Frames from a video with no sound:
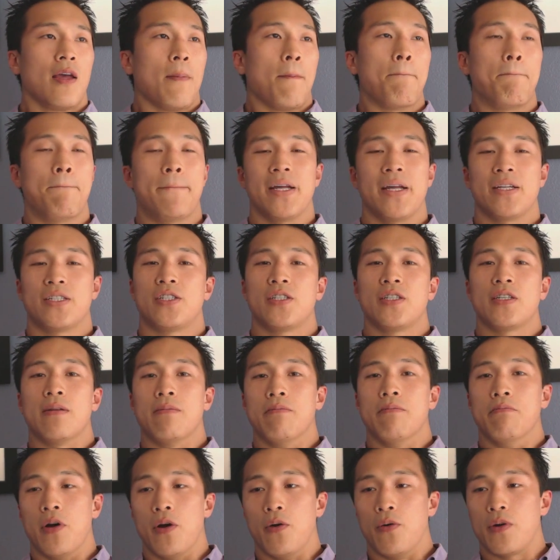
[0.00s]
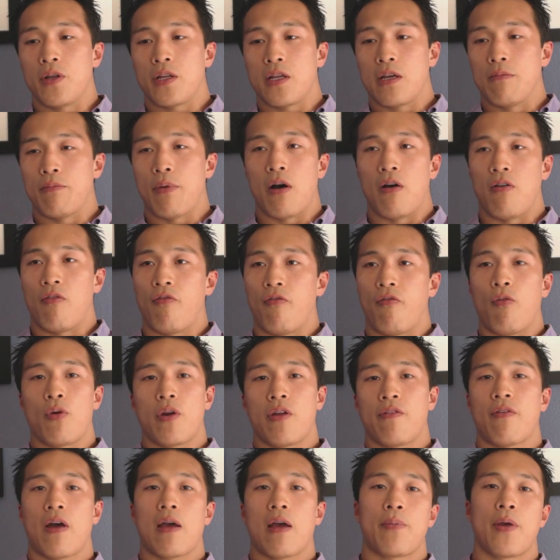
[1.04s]
bitching and moaning about
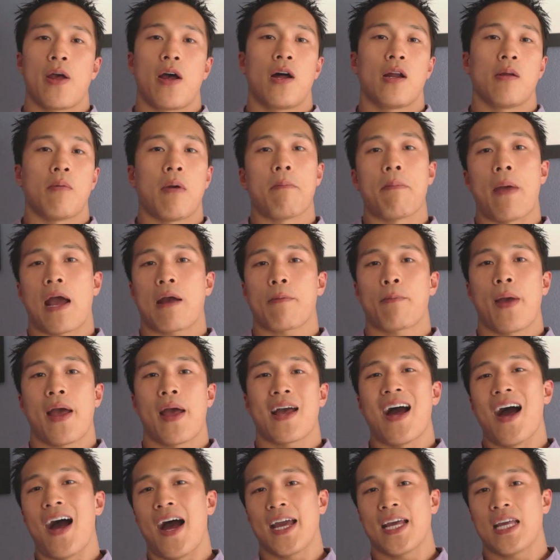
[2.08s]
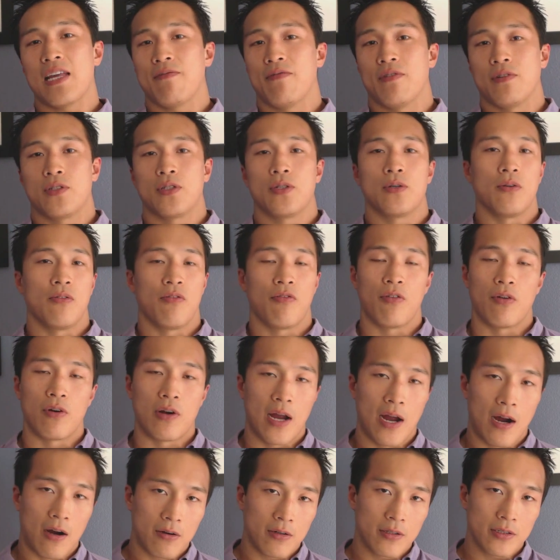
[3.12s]
45 pounds on my backpack, hiking for 2 to 4
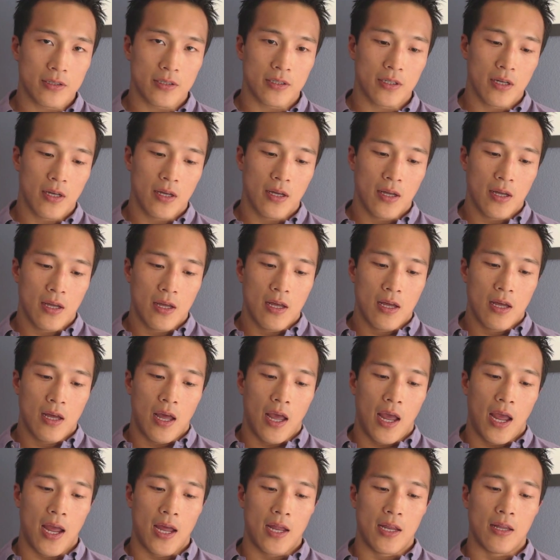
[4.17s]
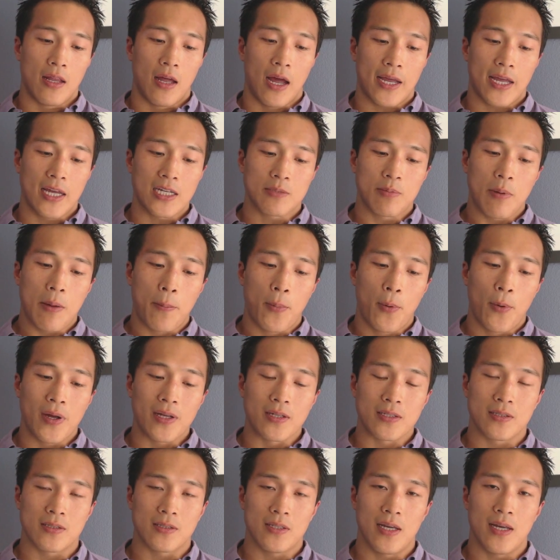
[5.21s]
hours. And I guess my point in
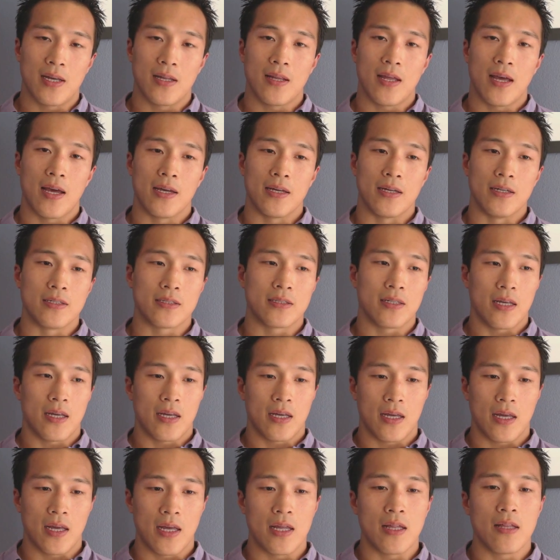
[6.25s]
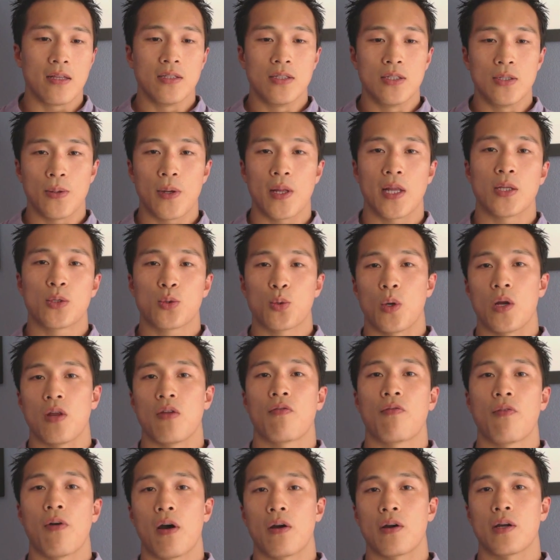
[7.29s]
saying that is, in doing the
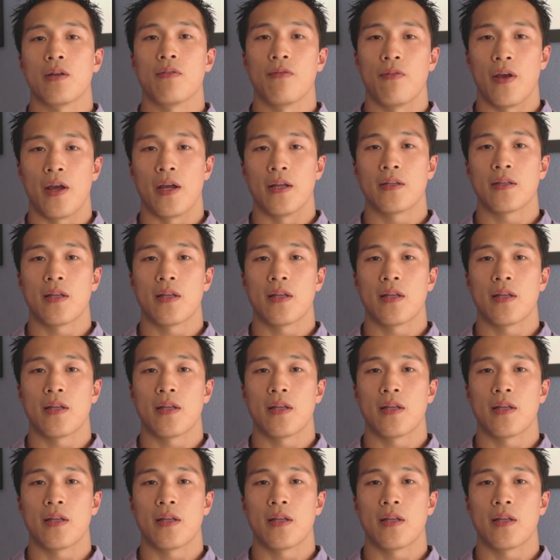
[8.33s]
24-hour event,